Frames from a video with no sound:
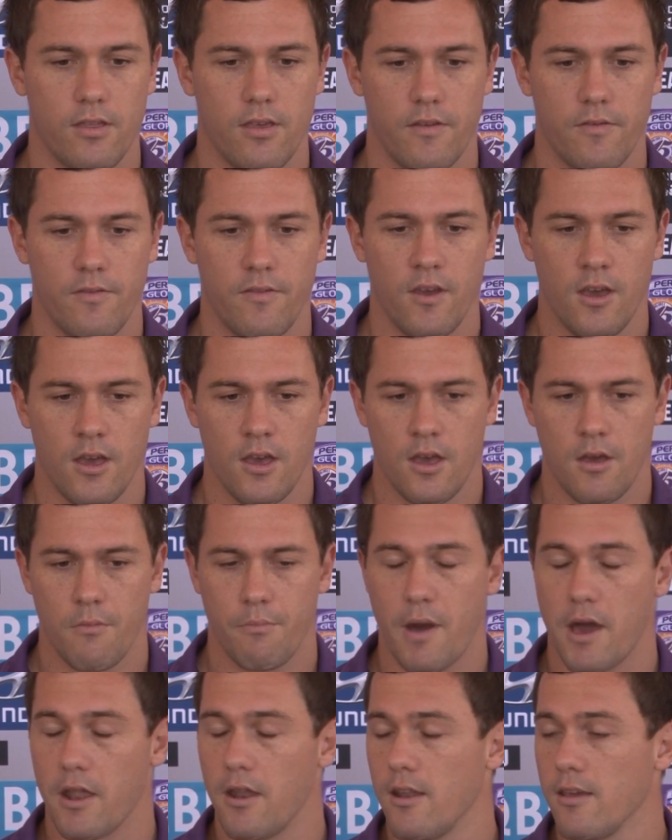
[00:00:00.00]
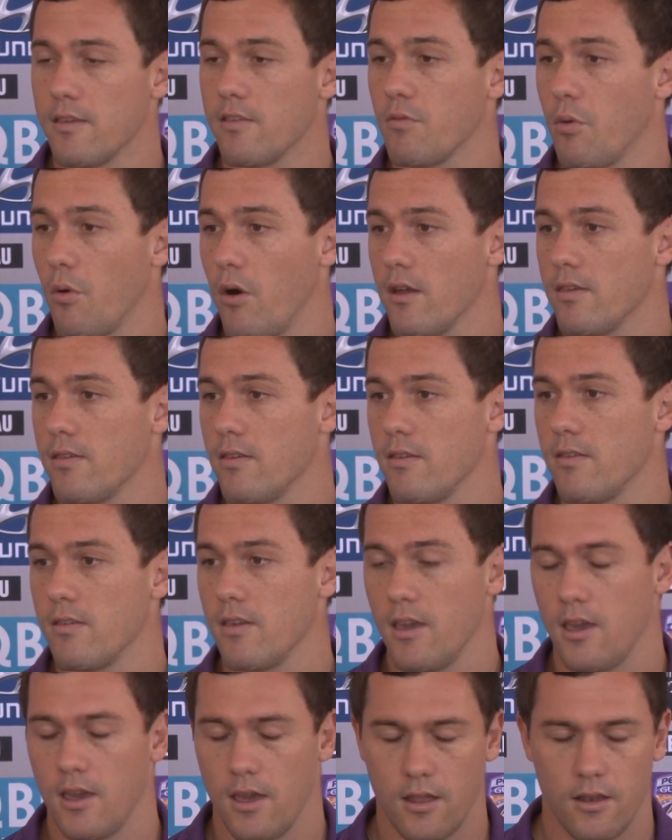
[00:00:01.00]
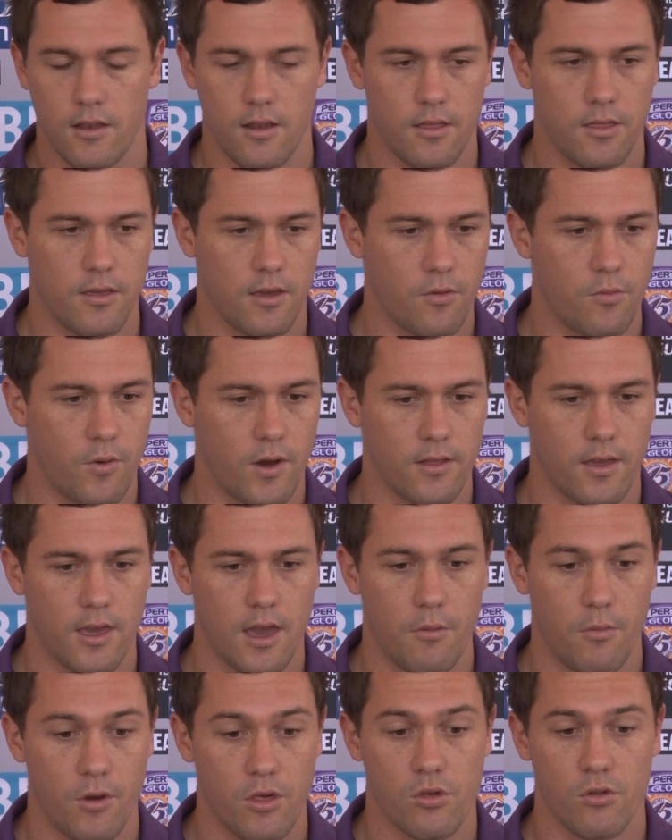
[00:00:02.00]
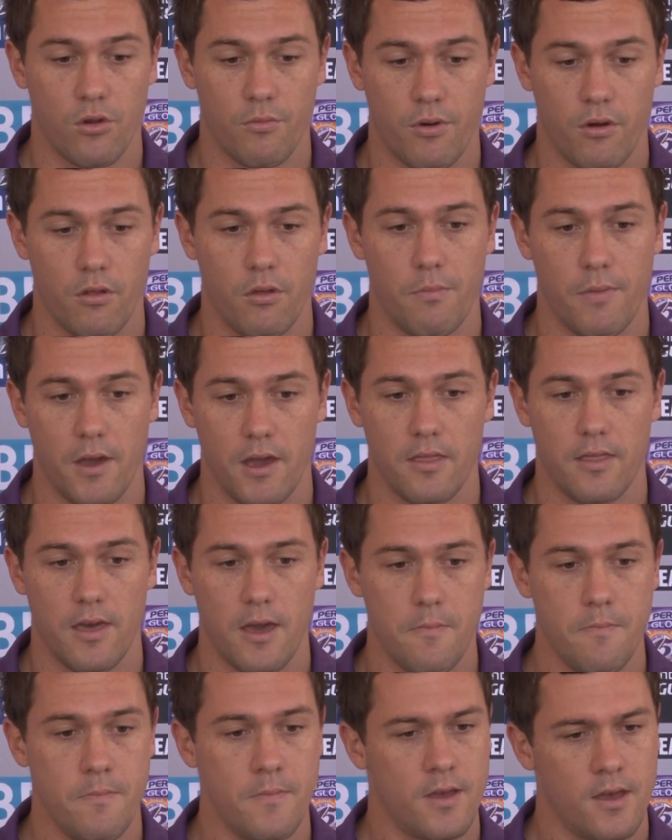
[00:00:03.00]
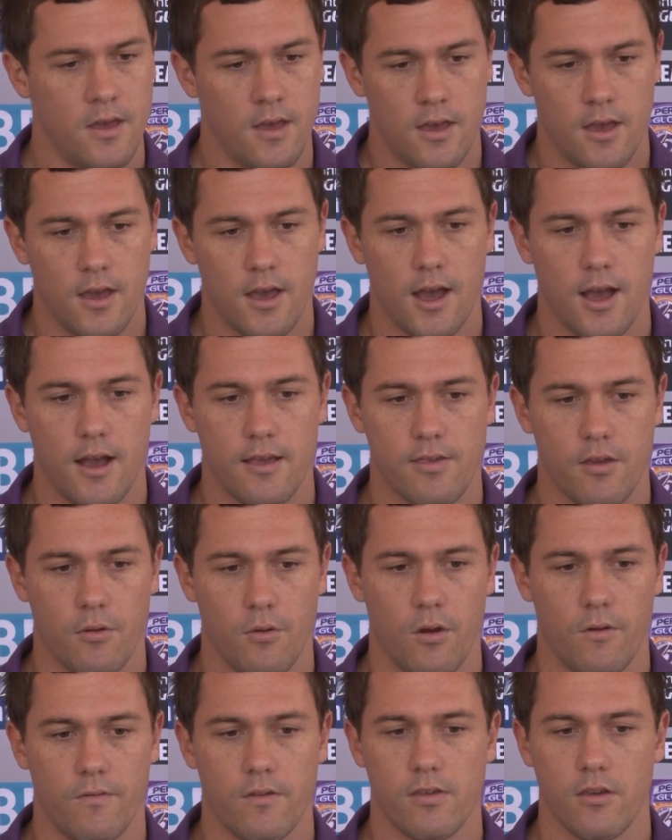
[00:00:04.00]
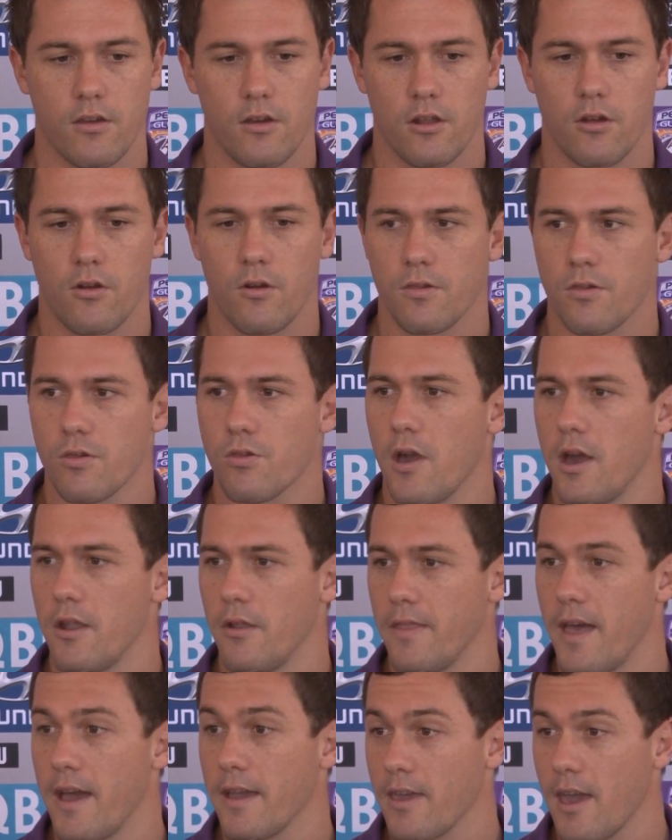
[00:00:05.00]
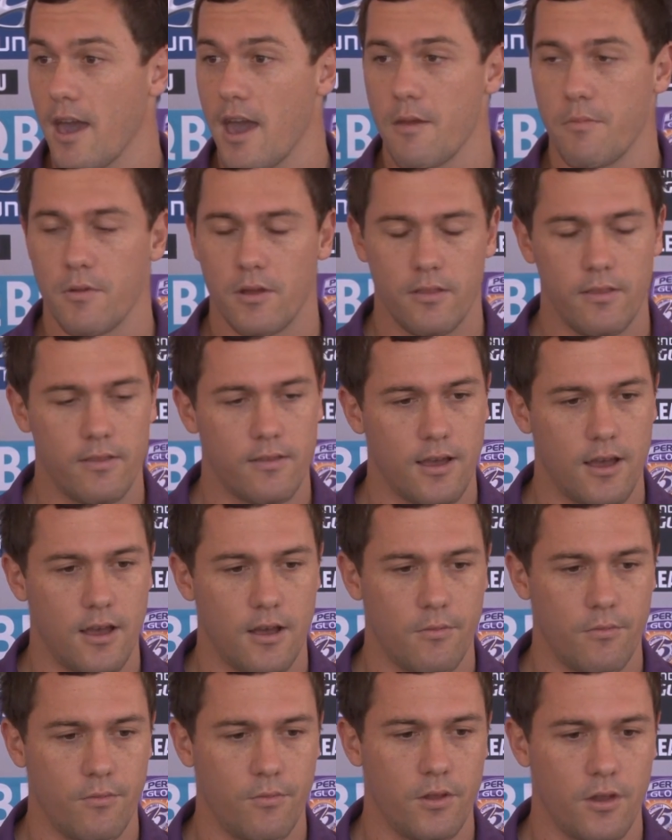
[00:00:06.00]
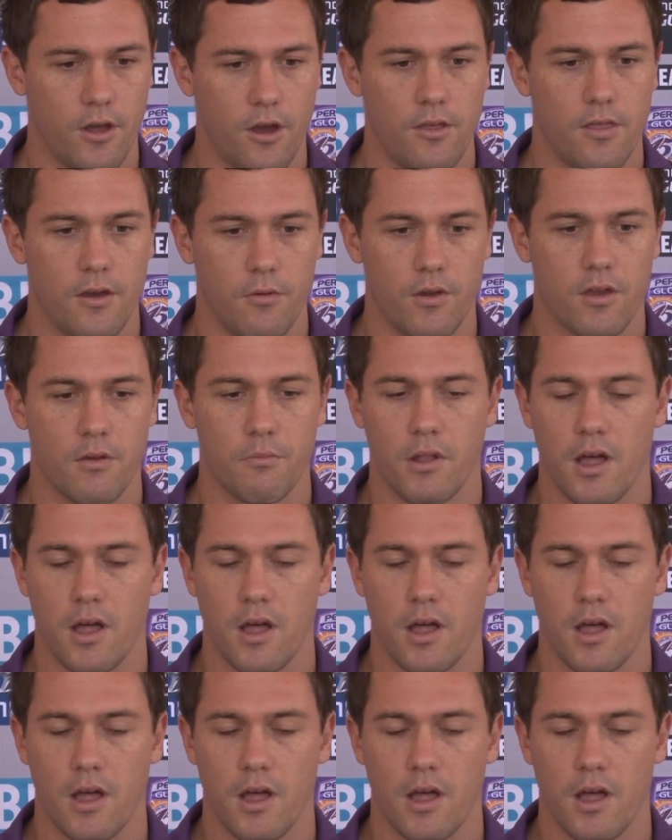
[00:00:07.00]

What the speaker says: they've battered us twice this year, and I think one game we should have probably beat them. So we're obviously going to concentrate on that game, and we know that we can